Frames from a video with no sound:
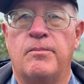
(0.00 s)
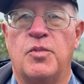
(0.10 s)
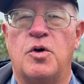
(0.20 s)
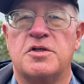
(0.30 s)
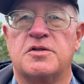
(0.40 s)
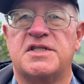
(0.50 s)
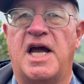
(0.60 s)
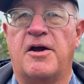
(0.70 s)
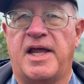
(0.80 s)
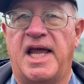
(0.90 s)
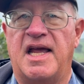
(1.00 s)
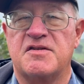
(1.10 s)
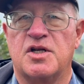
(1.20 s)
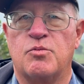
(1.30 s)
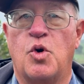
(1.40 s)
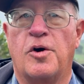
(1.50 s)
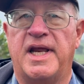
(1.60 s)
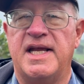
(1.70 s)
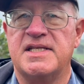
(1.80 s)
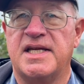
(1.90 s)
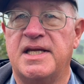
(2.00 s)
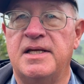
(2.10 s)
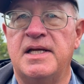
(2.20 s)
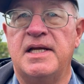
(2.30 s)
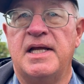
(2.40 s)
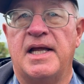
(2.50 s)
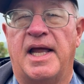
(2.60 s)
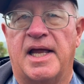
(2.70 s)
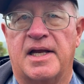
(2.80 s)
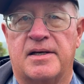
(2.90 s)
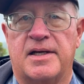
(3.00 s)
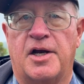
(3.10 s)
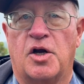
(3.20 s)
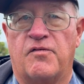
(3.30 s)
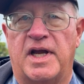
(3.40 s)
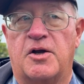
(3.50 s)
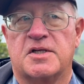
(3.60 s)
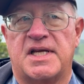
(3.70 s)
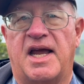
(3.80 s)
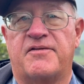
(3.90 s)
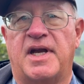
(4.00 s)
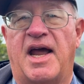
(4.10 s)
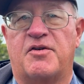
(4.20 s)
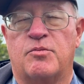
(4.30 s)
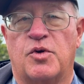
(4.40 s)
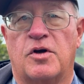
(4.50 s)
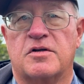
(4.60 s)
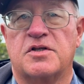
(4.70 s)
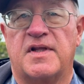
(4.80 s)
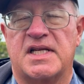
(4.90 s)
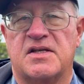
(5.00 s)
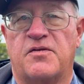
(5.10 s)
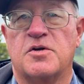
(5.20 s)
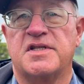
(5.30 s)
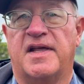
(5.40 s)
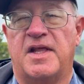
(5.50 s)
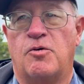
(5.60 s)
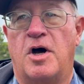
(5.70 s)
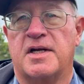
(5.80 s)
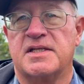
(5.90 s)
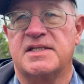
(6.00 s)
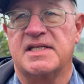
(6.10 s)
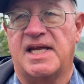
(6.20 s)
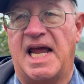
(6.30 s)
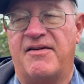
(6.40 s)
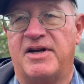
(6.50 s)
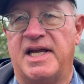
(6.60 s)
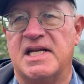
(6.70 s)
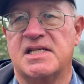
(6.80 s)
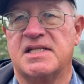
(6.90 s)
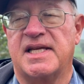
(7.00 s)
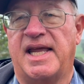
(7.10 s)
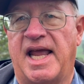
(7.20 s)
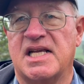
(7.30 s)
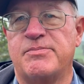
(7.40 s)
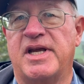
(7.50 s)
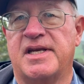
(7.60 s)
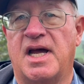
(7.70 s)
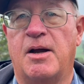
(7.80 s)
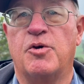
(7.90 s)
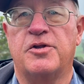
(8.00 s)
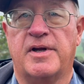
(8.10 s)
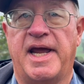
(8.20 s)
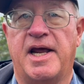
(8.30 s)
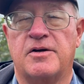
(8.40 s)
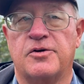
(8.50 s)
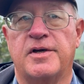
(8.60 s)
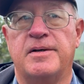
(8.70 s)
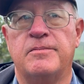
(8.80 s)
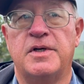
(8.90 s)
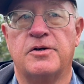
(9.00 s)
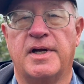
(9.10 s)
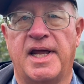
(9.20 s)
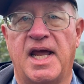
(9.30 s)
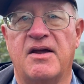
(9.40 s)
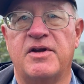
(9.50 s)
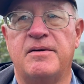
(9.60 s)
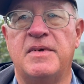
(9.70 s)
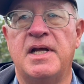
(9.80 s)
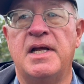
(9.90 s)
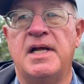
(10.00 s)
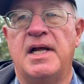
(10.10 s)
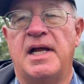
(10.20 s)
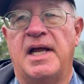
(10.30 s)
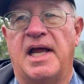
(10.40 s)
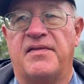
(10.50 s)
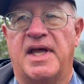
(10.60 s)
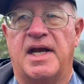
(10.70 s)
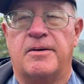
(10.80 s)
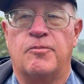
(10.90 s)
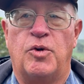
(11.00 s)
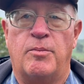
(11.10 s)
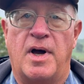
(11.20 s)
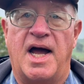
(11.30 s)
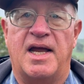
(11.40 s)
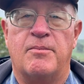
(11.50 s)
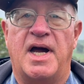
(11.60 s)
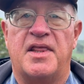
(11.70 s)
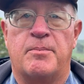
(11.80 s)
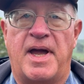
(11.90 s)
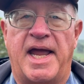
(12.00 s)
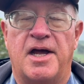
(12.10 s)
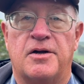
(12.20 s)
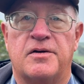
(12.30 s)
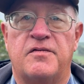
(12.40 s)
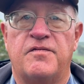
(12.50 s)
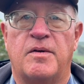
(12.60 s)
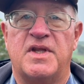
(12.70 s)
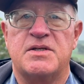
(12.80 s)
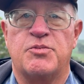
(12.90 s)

bulls or sire calves that are born easy and are vigorous after birth. So that's the first thing they want is calving ease, because they can't spend time with their cattle during calving. And then we buy them by the pound from these